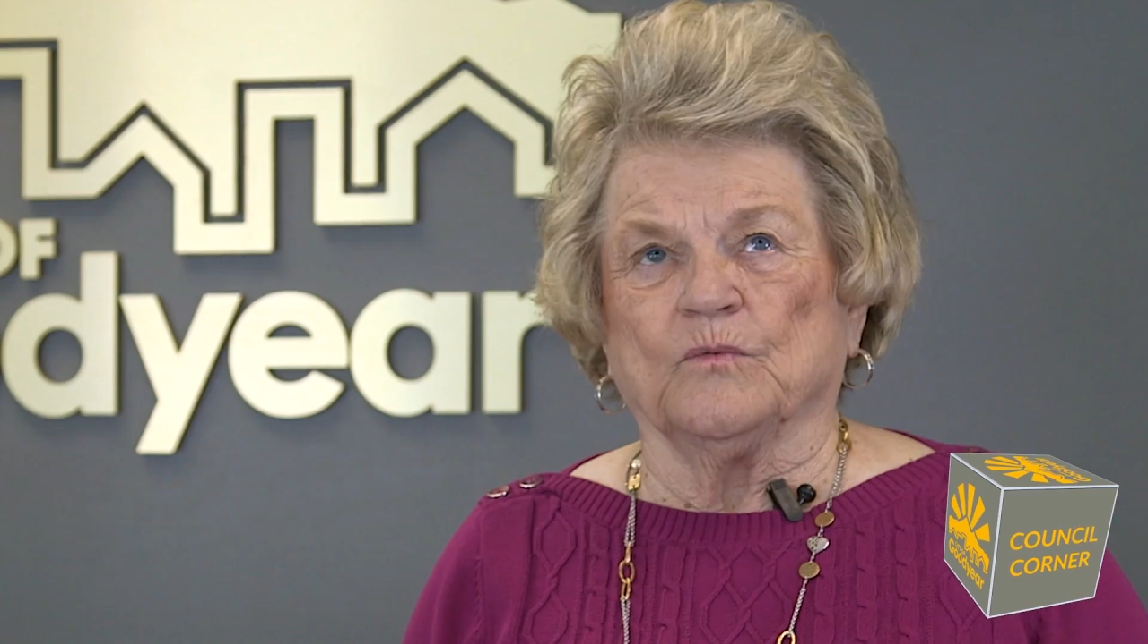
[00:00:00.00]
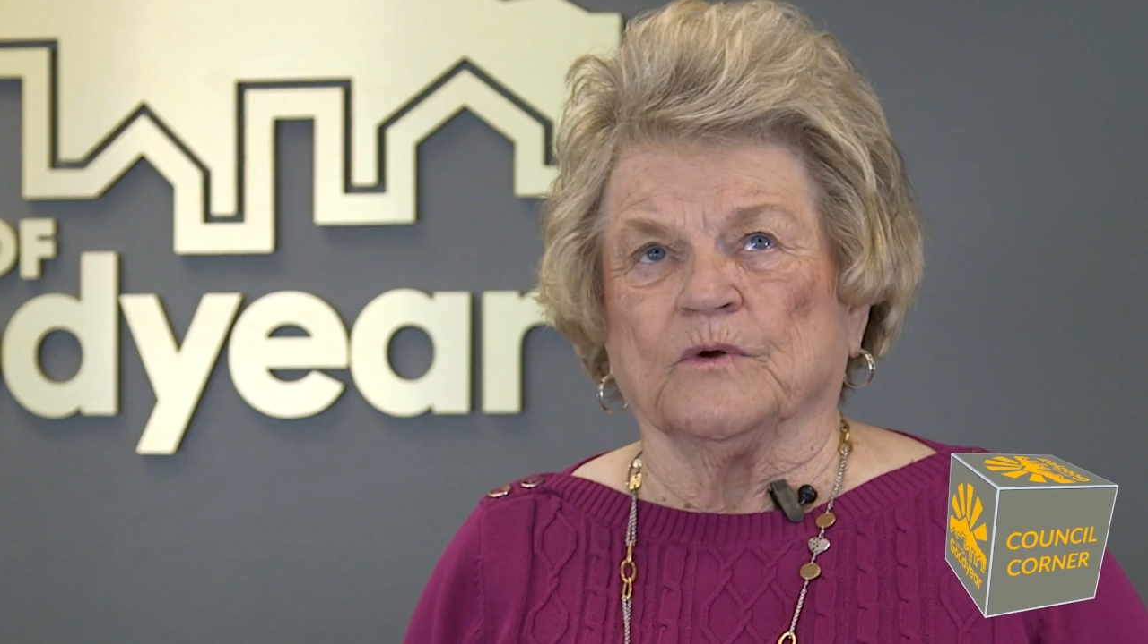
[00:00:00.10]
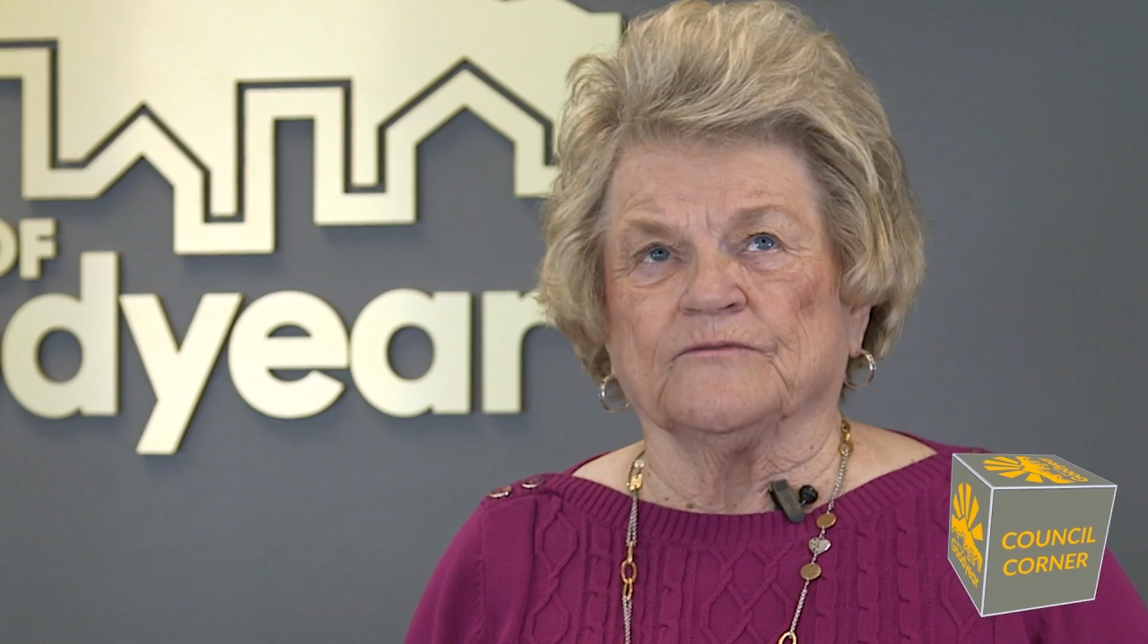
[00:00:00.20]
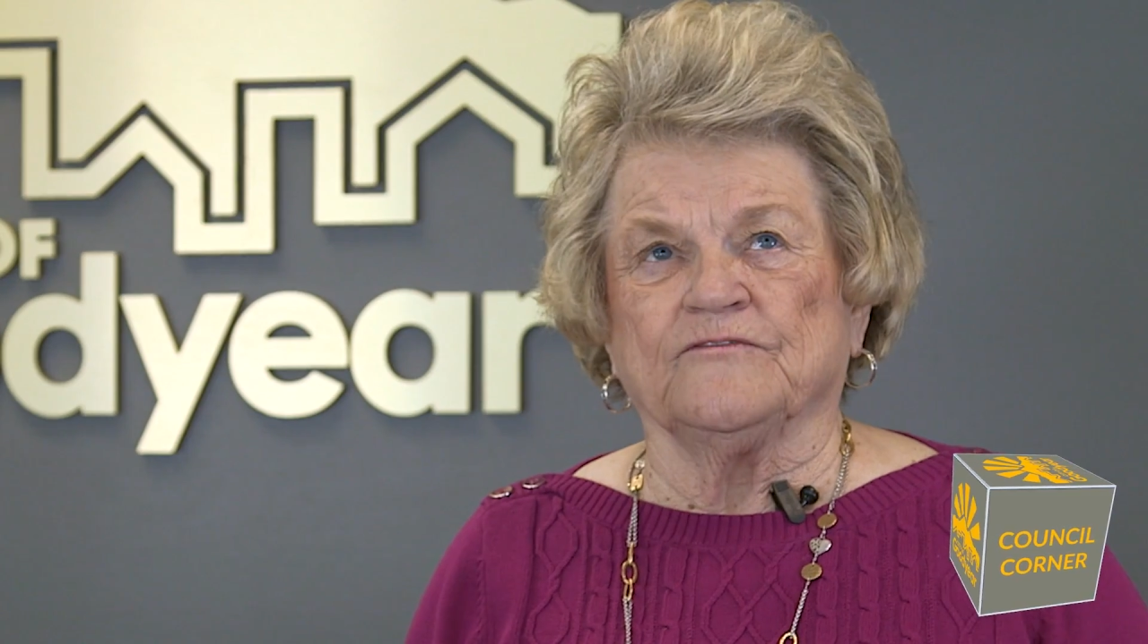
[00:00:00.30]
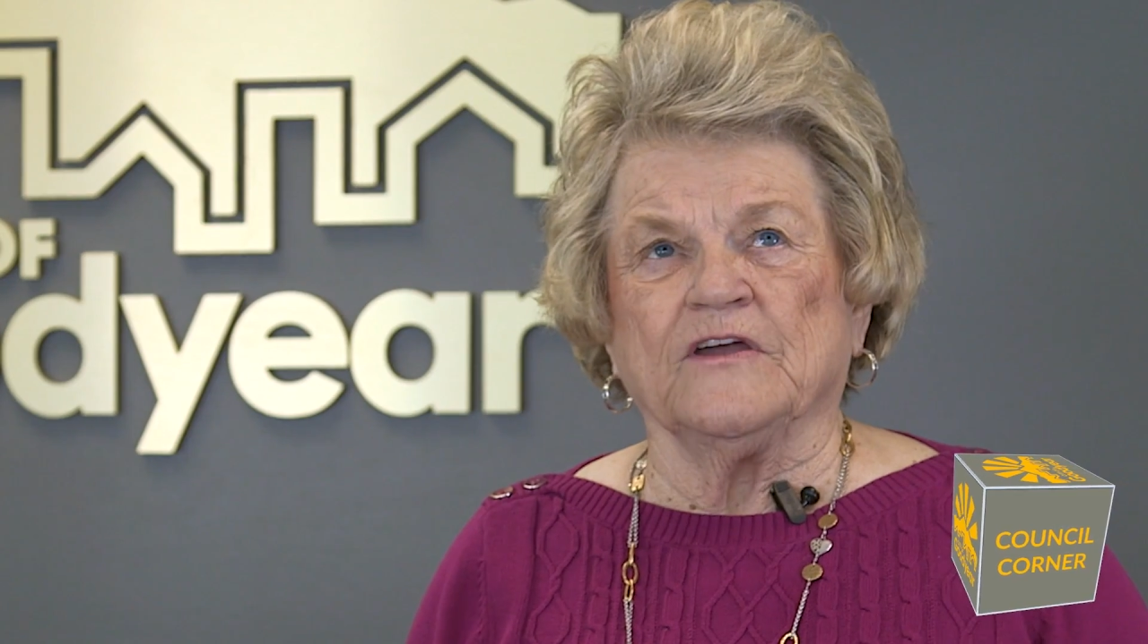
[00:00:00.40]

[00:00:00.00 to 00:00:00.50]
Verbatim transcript: We're